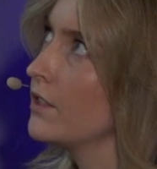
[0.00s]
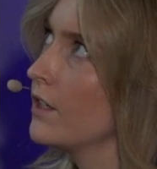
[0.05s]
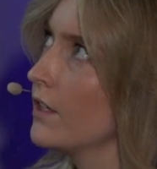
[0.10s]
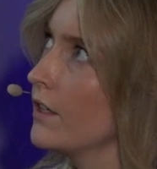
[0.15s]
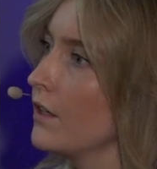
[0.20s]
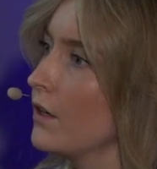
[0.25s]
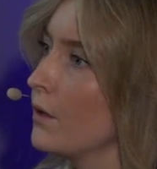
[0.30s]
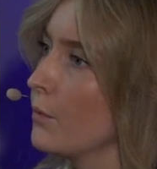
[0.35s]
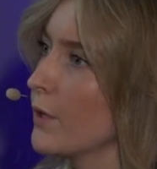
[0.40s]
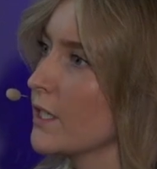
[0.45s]

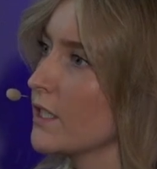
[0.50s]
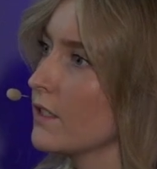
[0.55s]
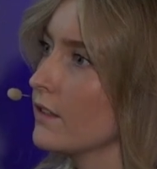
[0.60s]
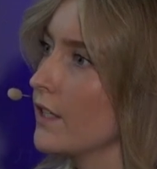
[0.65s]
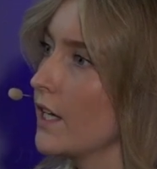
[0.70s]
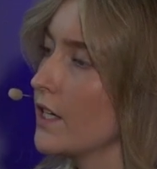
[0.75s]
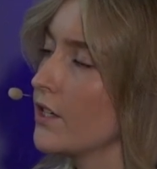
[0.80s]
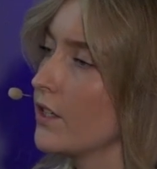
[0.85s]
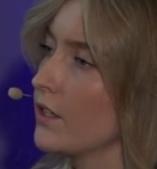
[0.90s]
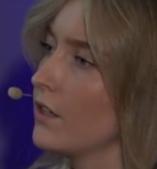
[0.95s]
during your
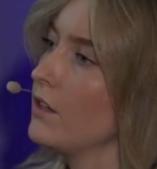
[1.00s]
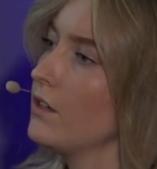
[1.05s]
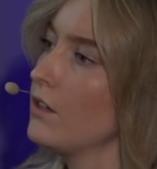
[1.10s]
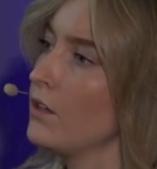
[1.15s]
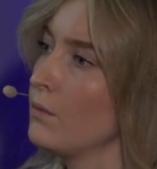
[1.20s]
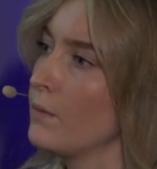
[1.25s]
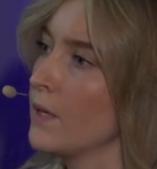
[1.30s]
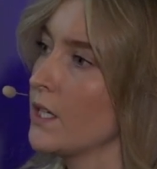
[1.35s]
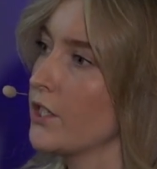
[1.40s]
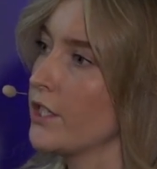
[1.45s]
presentation,
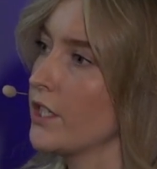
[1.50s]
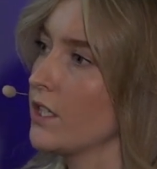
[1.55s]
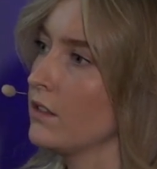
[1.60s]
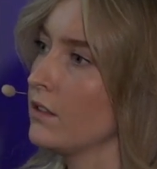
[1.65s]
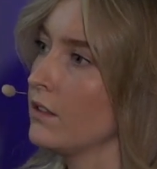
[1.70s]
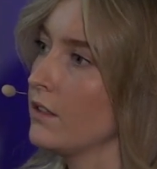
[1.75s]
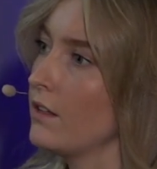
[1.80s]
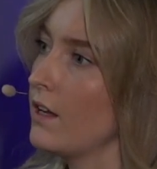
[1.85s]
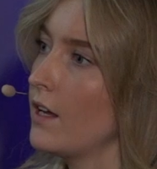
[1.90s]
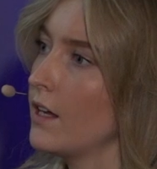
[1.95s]
you
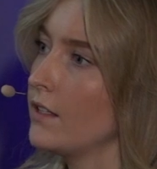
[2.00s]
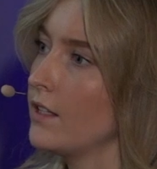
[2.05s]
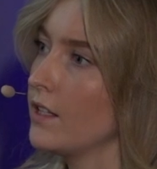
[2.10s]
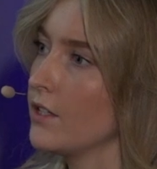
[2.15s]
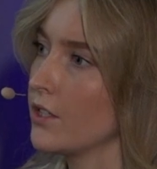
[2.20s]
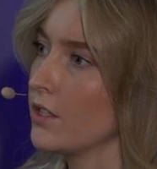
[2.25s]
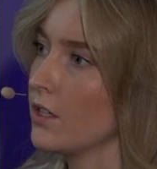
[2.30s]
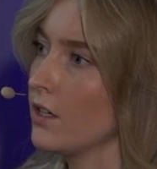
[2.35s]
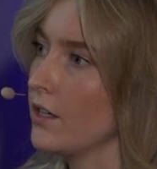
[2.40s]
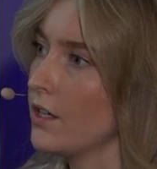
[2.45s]
mentioned
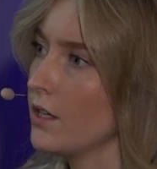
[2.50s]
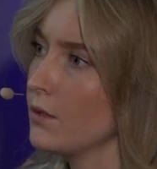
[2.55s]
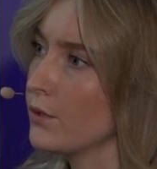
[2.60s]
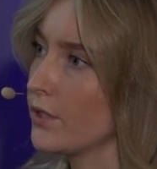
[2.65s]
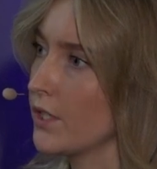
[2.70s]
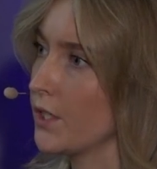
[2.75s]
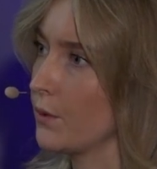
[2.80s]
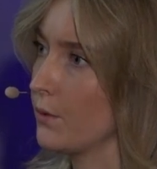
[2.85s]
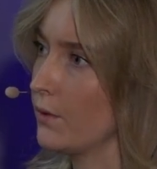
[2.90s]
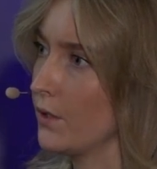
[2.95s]
additional
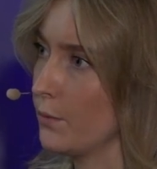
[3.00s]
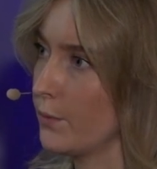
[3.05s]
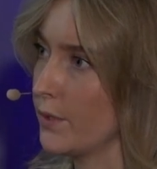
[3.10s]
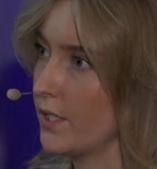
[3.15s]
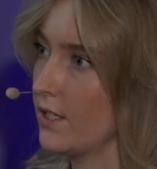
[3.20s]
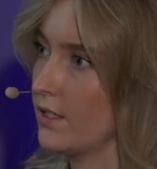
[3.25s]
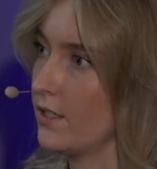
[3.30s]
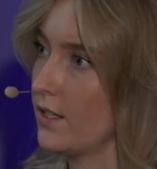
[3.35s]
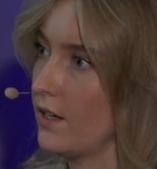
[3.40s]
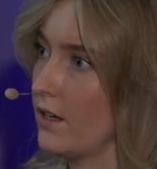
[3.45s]
user groups
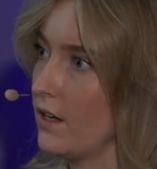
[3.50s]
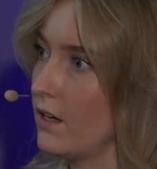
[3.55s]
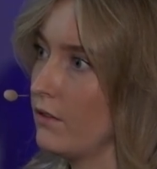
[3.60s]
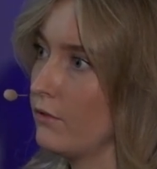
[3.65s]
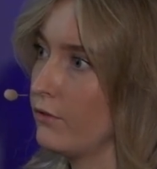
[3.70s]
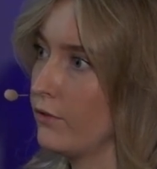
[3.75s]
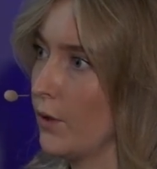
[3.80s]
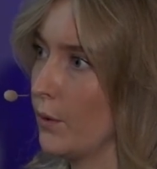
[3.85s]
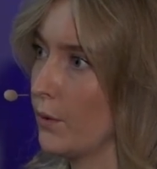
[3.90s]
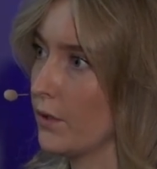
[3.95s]
as a
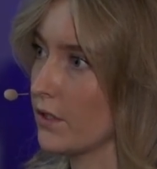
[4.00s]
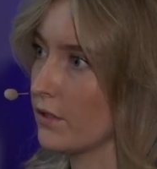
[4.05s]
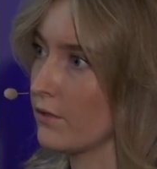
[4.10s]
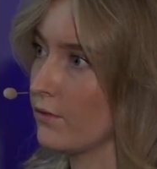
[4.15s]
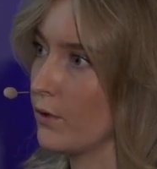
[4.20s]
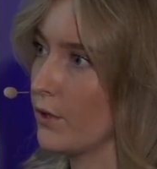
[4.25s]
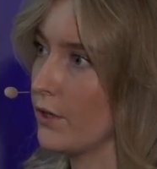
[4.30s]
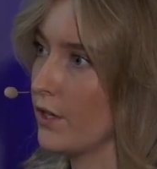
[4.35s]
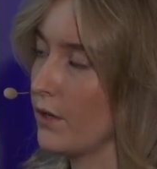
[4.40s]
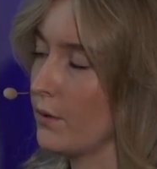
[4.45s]
focus
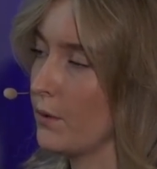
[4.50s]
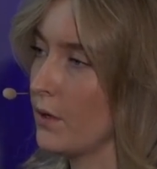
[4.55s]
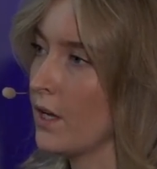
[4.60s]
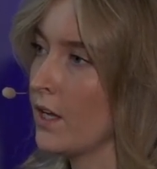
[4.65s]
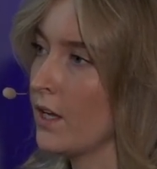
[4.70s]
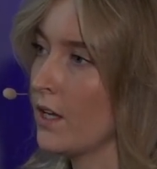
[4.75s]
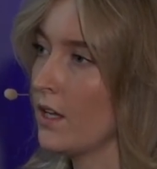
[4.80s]
for you.